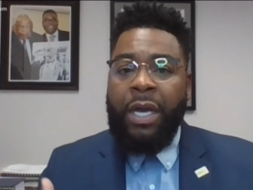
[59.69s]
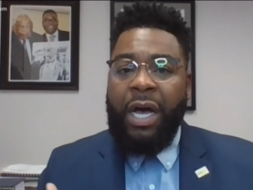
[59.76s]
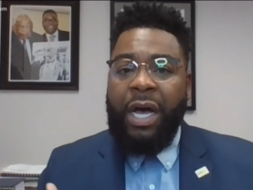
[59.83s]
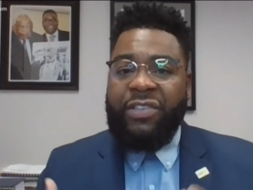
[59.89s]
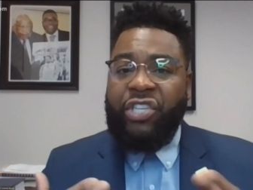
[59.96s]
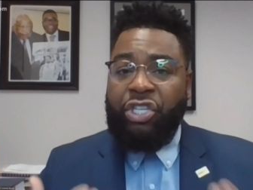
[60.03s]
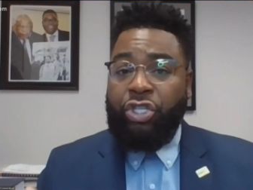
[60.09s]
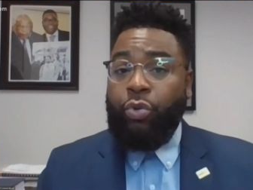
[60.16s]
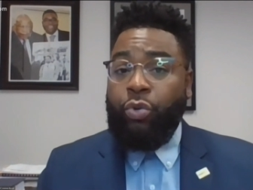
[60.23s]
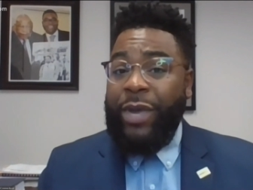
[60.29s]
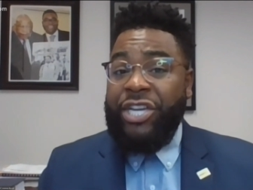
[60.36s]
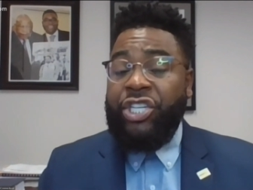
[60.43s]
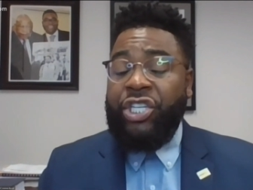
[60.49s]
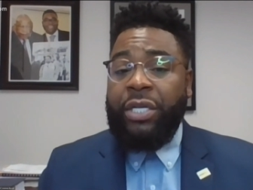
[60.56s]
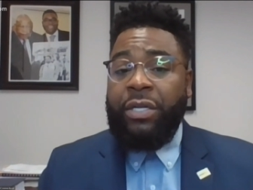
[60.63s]
uh,
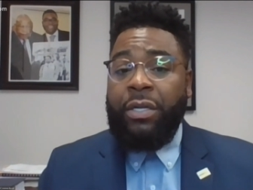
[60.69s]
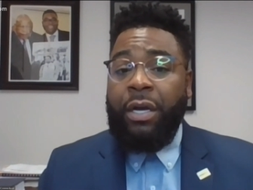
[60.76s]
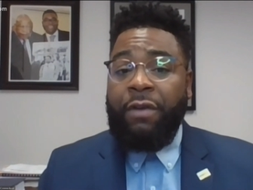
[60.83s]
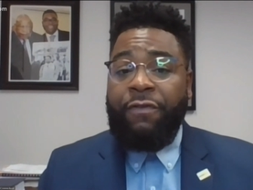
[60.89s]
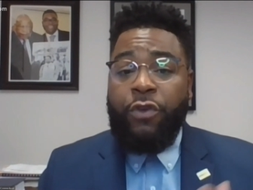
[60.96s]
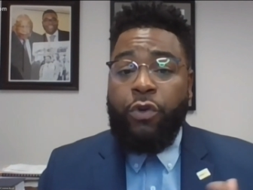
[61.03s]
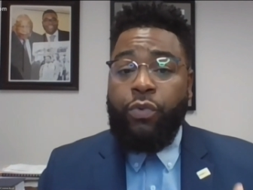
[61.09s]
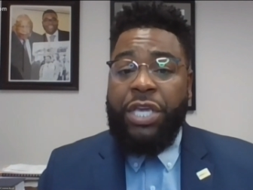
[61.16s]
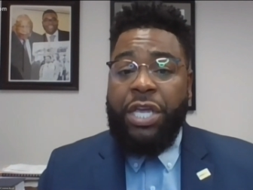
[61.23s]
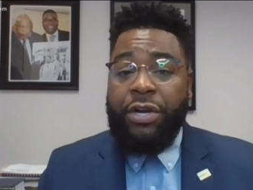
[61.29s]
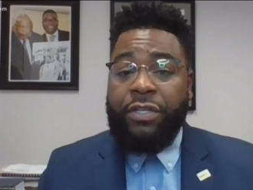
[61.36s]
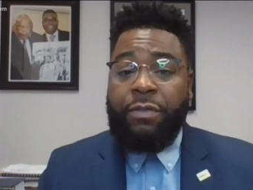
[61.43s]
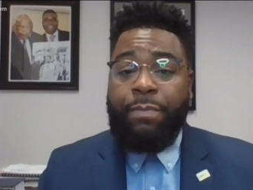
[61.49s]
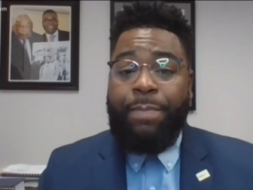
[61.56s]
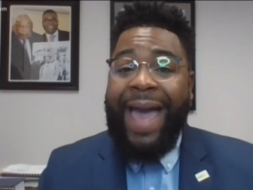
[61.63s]
situation. A few
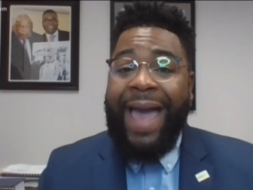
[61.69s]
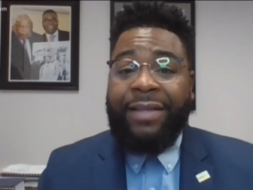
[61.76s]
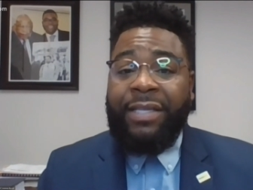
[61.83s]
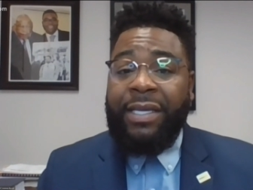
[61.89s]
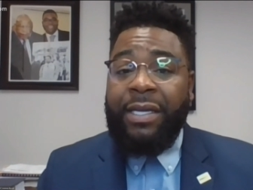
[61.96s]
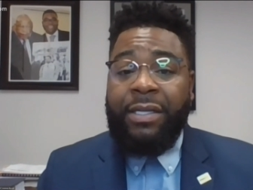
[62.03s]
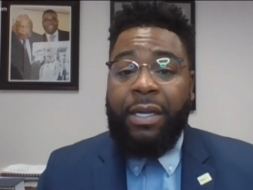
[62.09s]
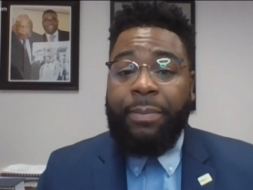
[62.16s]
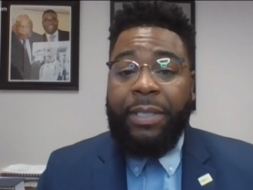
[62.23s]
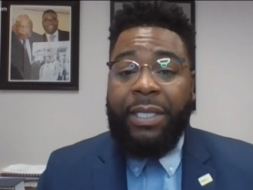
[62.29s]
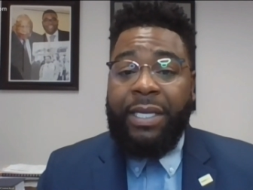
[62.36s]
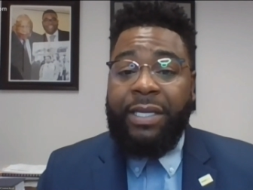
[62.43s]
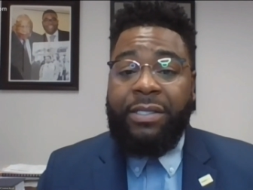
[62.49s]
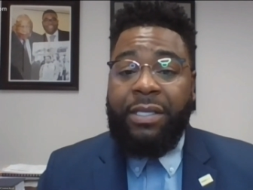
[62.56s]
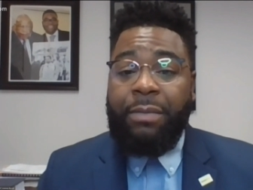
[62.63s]
years back, the
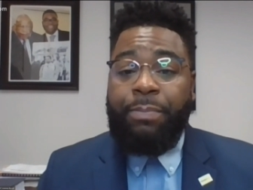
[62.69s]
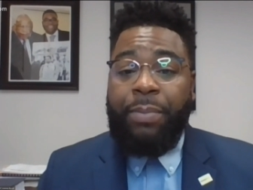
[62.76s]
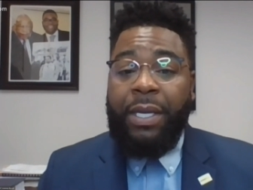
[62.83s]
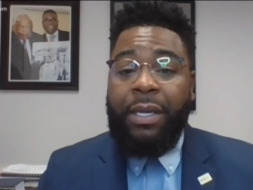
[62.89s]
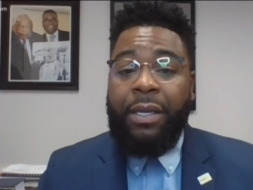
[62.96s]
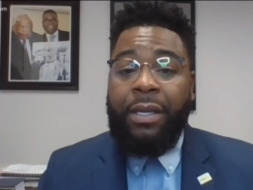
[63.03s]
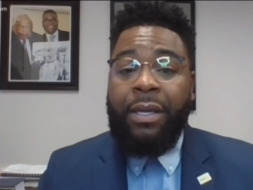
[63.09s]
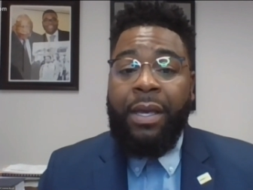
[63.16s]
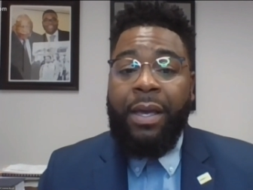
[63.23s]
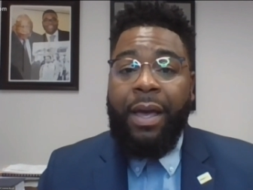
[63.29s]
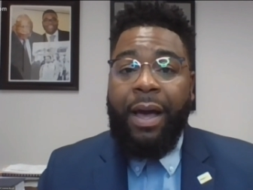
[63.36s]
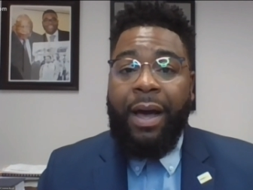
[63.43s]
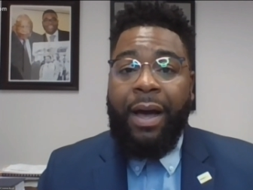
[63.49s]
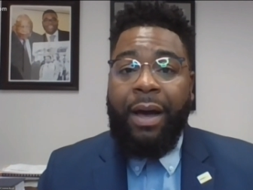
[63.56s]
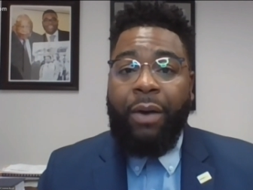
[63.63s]
NAACP
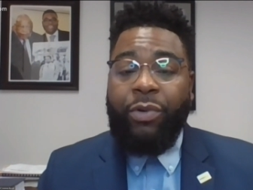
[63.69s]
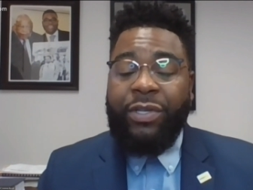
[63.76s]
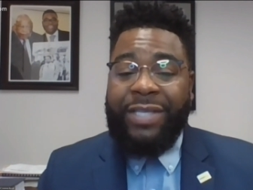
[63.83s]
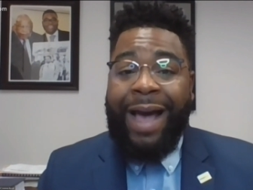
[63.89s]
uh, was